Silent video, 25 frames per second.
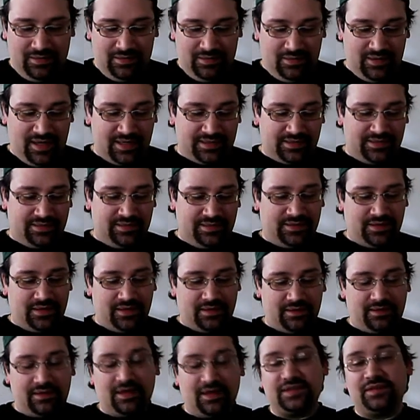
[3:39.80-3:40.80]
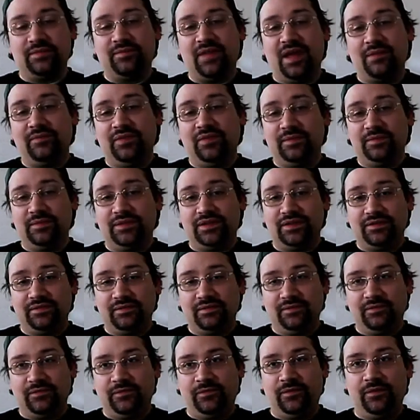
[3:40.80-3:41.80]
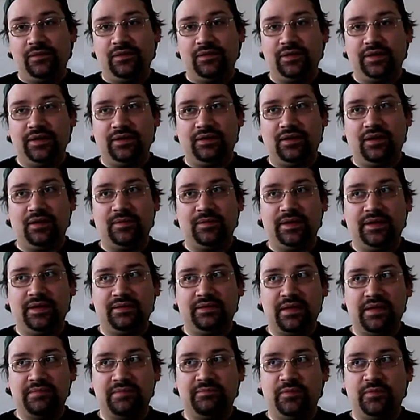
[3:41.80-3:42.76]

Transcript: Next is custom emblems for your Army.